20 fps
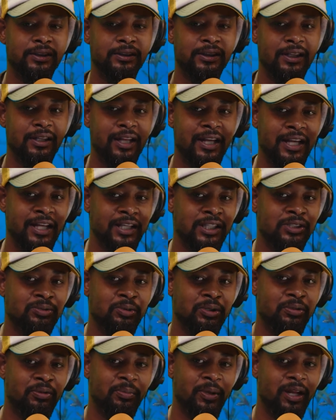The thing is
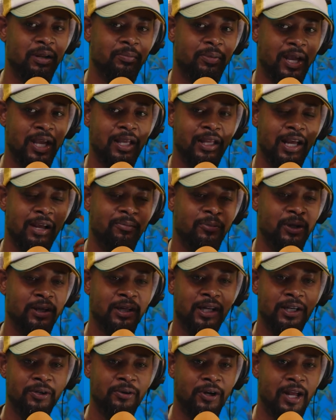with me and Peggy, I
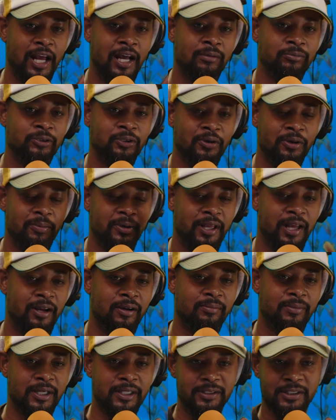mean, I know the album's going to be
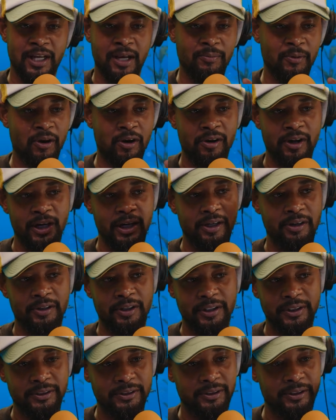out by the time y'all are
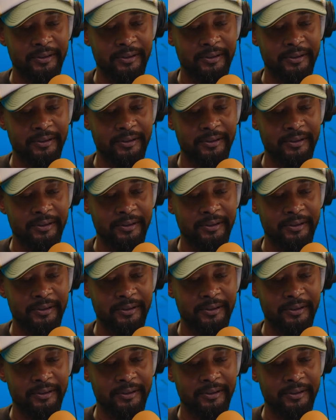hearing this.